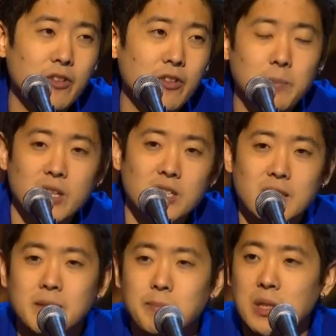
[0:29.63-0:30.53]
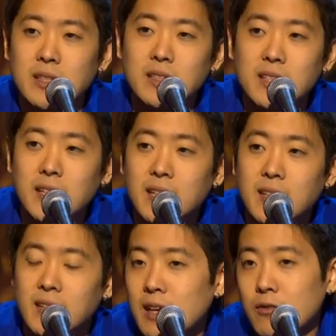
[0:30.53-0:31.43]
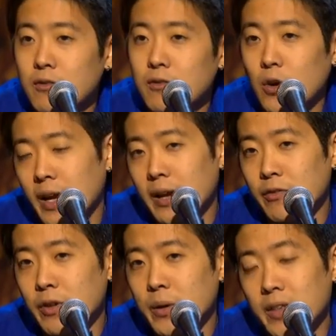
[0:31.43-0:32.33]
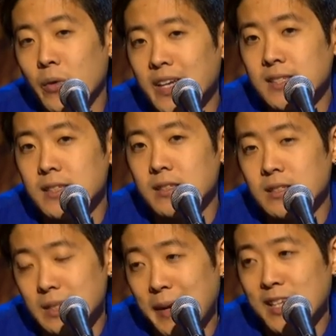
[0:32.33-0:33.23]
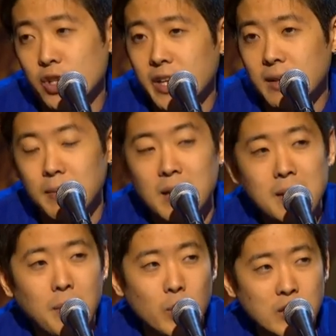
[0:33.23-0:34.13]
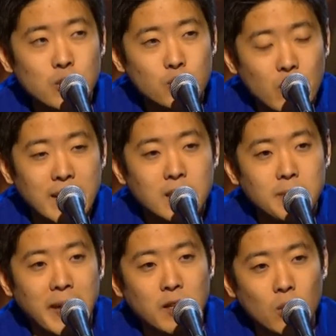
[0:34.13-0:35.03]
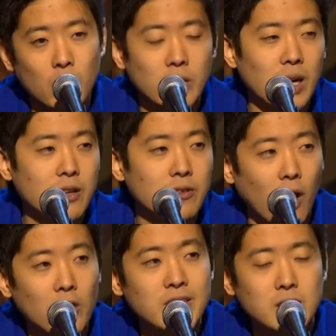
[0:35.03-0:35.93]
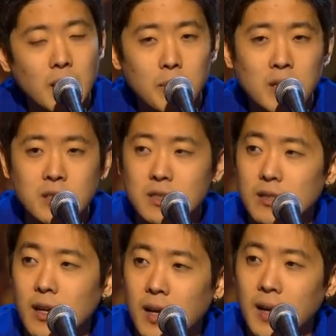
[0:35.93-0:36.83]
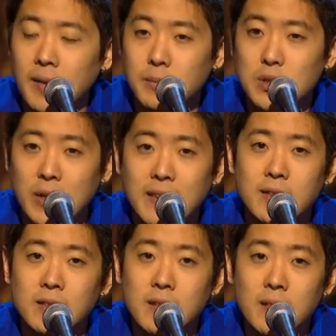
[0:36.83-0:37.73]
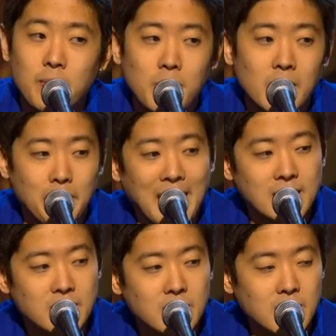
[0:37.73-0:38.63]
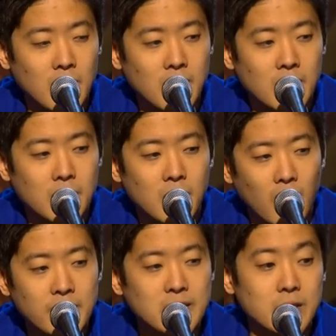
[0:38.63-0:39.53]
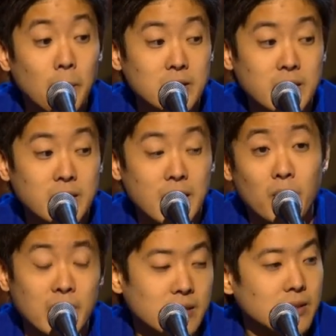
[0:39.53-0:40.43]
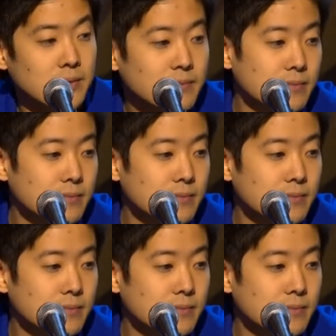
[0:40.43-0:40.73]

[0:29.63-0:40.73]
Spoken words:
every production building needed for every one of the races symmetric, but we do try to make note of all these numbers so that the balance on these numbers can be perfect.